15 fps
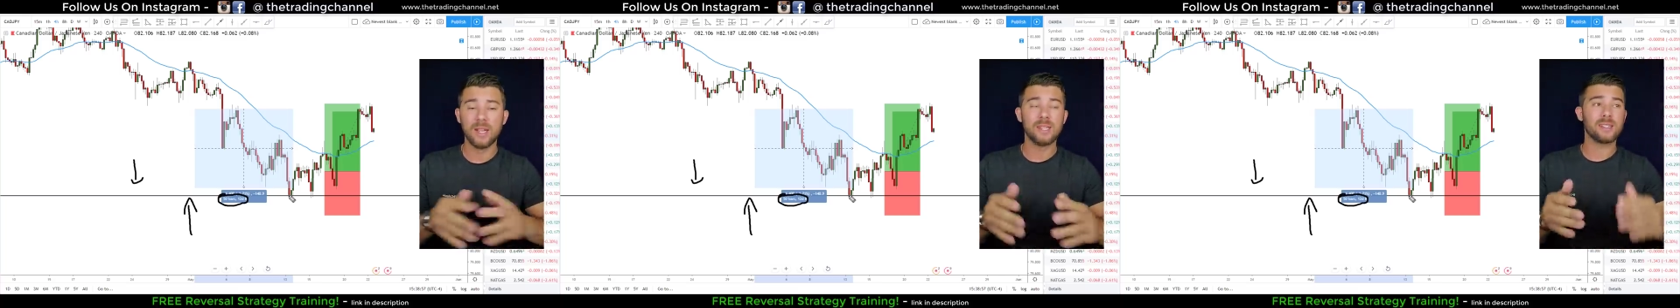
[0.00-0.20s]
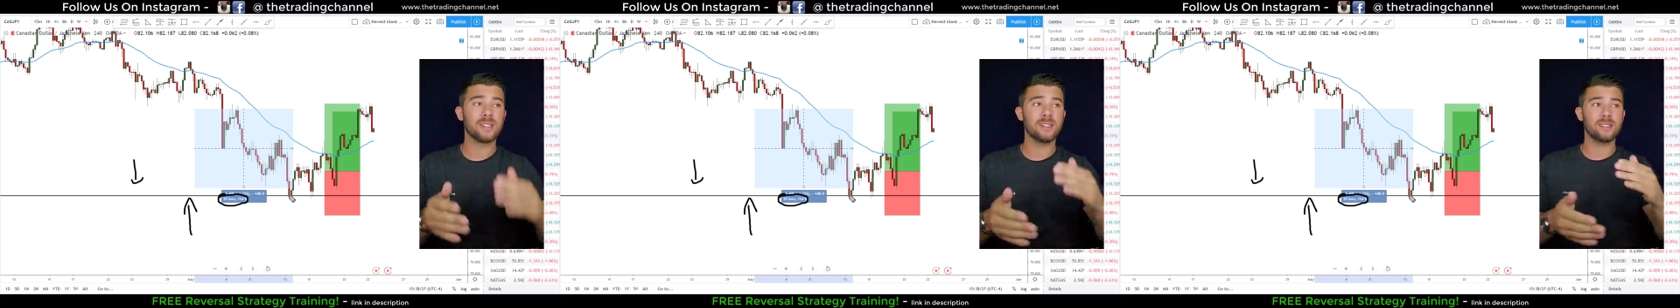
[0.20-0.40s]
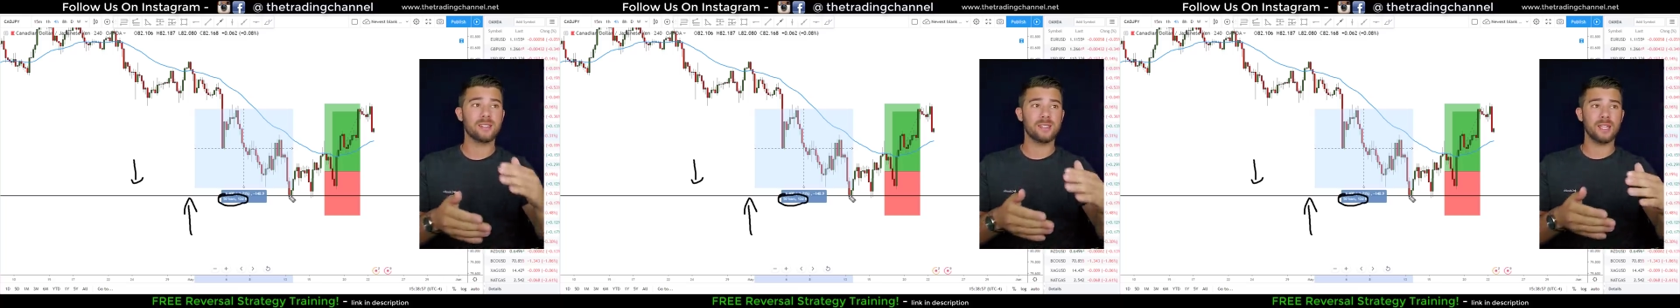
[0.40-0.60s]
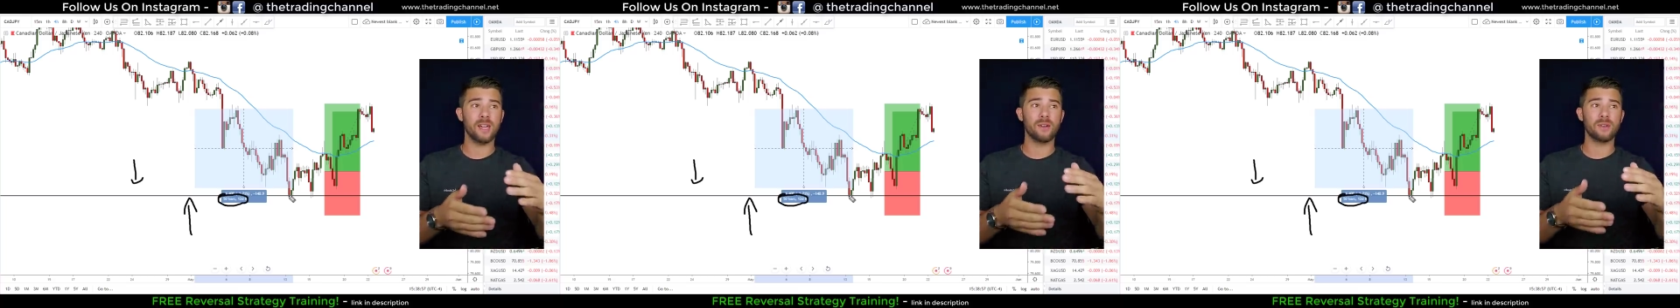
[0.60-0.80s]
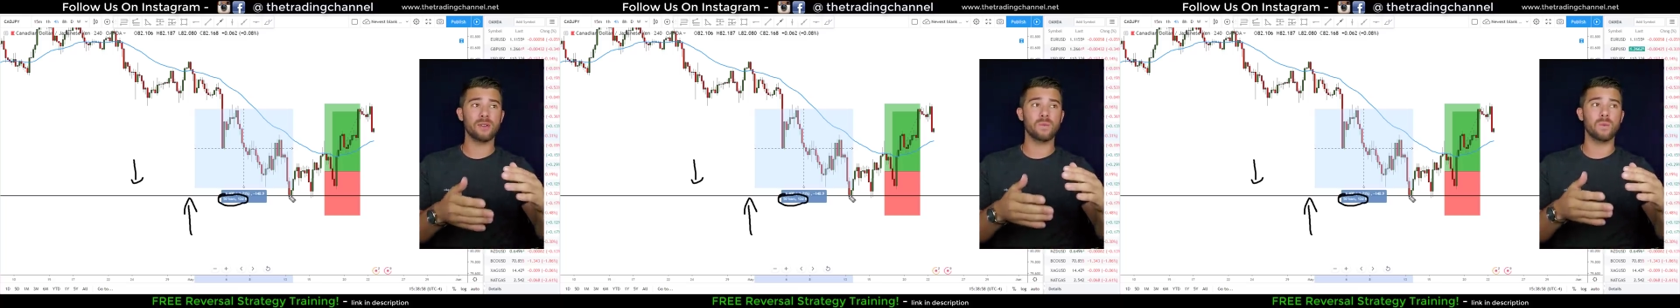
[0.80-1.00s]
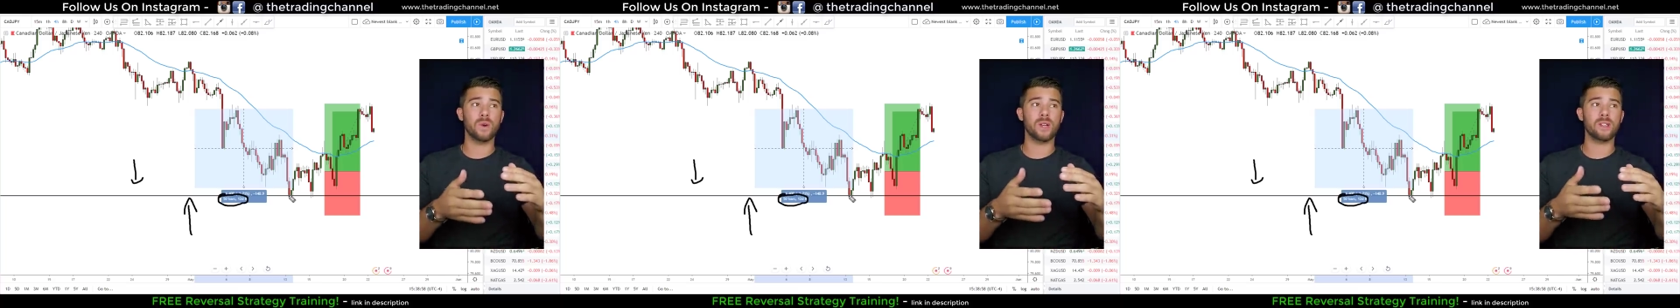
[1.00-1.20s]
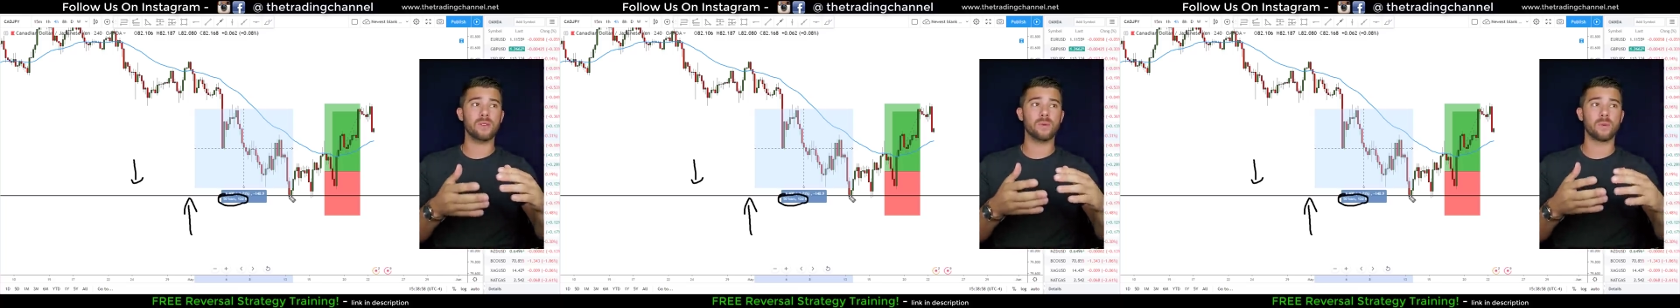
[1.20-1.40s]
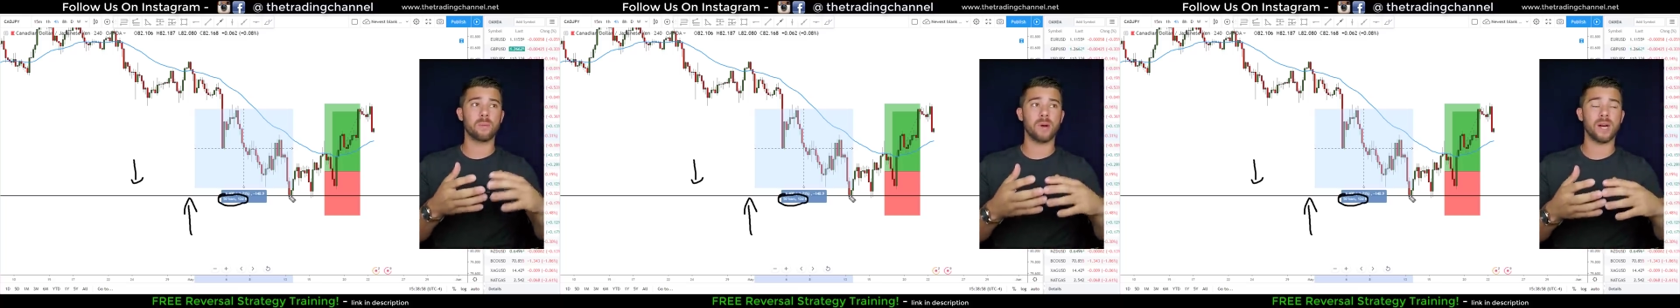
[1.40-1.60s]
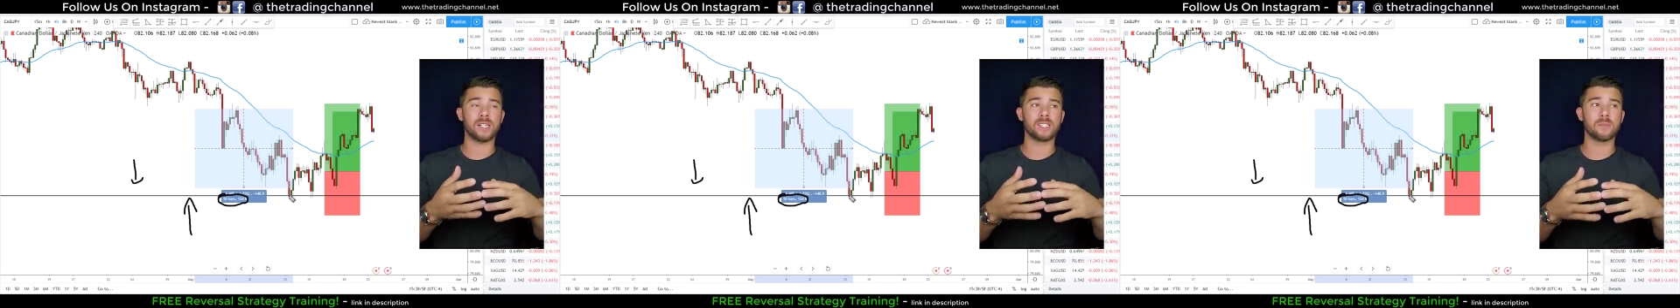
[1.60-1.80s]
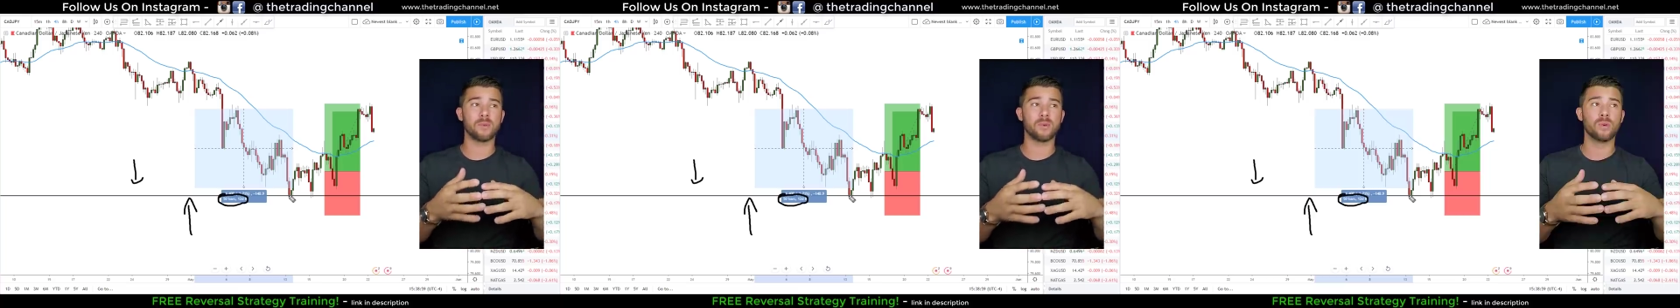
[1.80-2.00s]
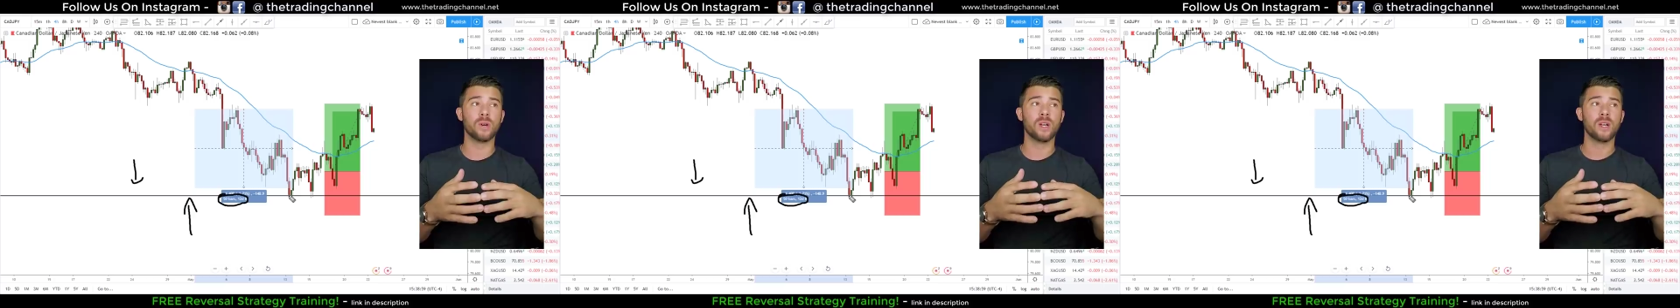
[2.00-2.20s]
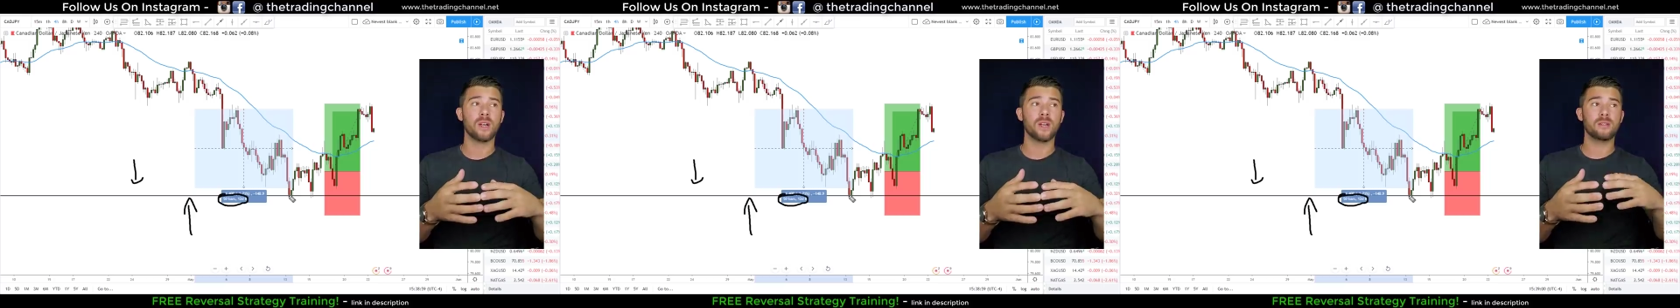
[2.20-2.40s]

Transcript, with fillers: It's going to tell you what your possible